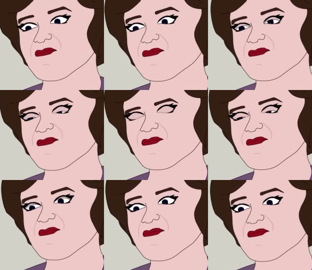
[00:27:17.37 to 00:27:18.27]
on a
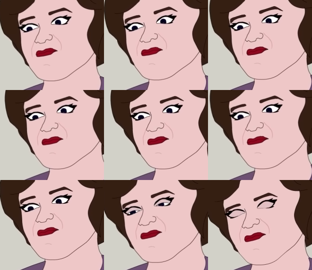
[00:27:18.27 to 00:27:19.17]
landmine.
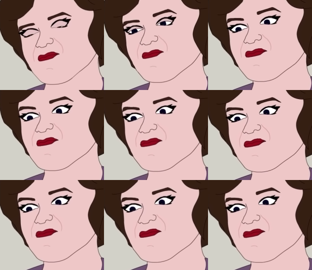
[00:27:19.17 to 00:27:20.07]
My
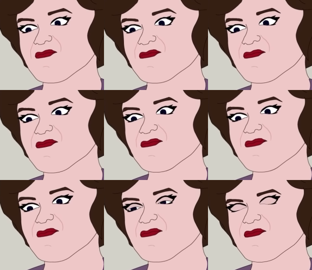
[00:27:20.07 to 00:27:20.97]
aunt tells me in a
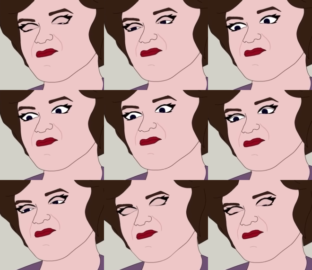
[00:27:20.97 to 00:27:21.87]
low
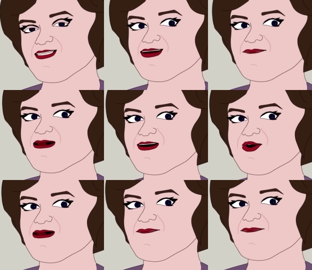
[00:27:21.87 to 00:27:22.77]

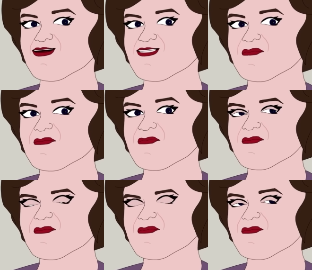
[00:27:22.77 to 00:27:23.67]
tone, Don't call me
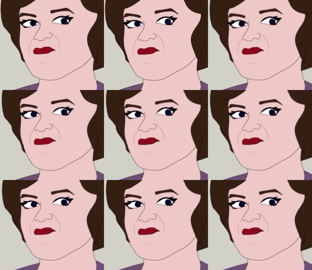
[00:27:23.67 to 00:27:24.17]
crazy.